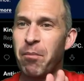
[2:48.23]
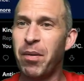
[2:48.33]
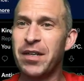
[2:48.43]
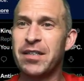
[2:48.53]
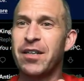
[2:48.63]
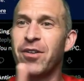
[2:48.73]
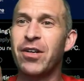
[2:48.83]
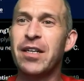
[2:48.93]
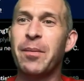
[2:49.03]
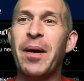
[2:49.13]
but
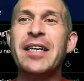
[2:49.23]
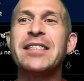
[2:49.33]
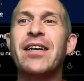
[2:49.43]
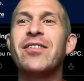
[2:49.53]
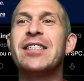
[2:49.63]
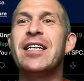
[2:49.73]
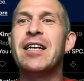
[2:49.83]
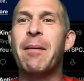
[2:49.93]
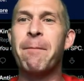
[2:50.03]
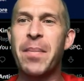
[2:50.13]
looking at the past
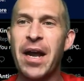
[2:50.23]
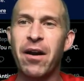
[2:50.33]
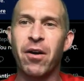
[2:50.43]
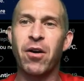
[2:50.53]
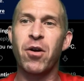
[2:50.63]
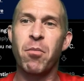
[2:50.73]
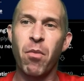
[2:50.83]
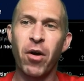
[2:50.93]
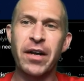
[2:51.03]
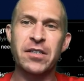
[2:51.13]
17 bear
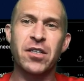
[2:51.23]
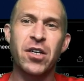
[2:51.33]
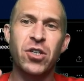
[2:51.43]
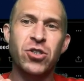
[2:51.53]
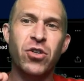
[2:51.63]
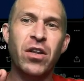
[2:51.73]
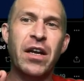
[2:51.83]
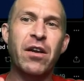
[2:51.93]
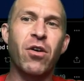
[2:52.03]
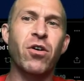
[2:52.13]
markets showed that
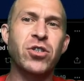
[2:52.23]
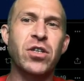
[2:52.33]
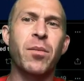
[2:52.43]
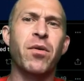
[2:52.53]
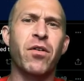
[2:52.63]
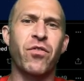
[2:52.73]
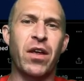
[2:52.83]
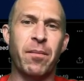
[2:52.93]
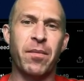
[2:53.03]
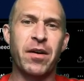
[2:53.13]
a large number of
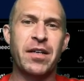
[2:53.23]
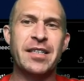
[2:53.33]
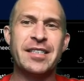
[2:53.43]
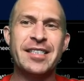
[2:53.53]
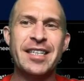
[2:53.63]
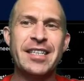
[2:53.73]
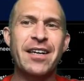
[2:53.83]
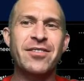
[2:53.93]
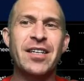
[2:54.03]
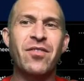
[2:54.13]
them, 6
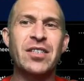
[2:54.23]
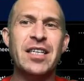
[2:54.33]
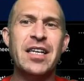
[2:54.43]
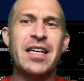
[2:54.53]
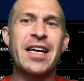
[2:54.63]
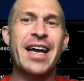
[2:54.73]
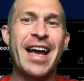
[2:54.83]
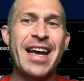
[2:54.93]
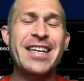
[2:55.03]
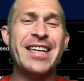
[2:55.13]
out of 17,
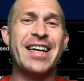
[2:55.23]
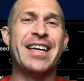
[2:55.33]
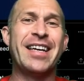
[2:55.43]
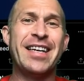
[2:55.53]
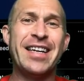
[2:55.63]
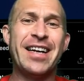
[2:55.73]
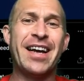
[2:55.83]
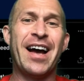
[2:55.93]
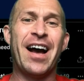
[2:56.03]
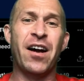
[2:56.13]
ended in
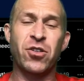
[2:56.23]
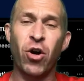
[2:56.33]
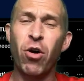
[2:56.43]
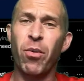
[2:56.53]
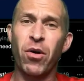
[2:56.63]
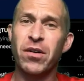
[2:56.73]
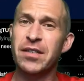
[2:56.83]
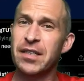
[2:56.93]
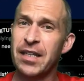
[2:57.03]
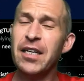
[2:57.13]
October.
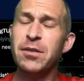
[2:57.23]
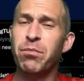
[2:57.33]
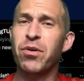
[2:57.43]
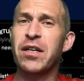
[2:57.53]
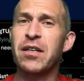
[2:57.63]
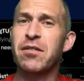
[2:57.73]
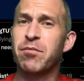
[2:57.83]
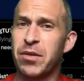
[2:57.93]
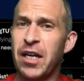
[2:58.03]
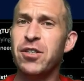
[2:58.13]
That's pretty
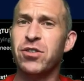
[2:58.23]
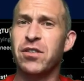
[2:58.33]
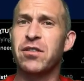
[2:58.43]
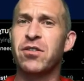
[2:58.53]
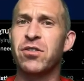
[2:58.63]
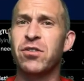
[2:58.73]
potentially good